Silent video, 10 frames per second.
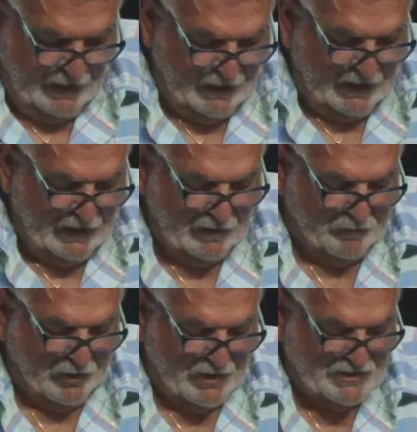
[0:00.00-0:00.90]
The
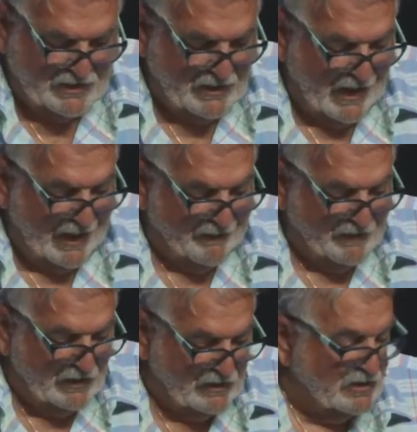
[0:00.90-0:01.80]
good person out
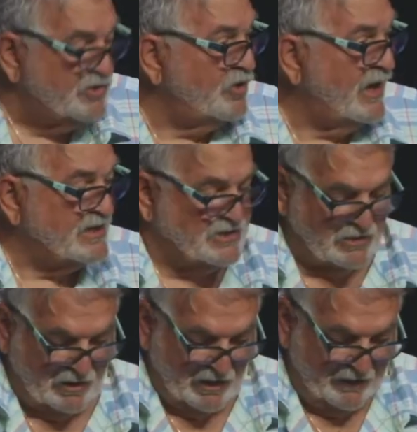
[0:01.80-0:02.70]
of the good
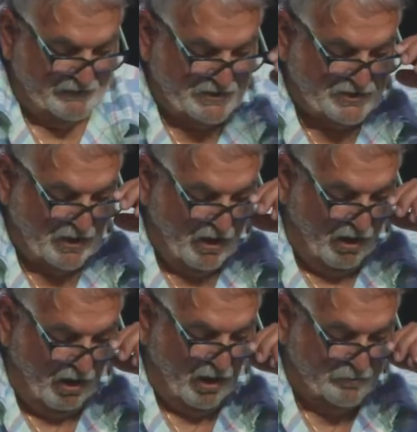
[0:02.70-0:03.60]
treasure of his
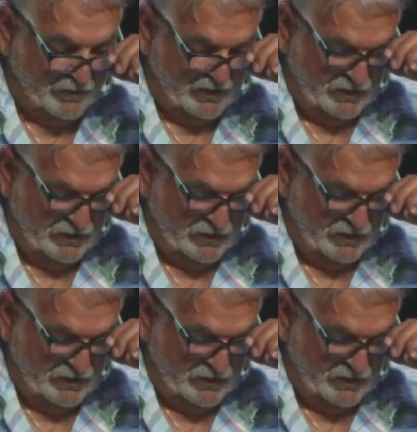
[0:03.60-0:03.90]
heart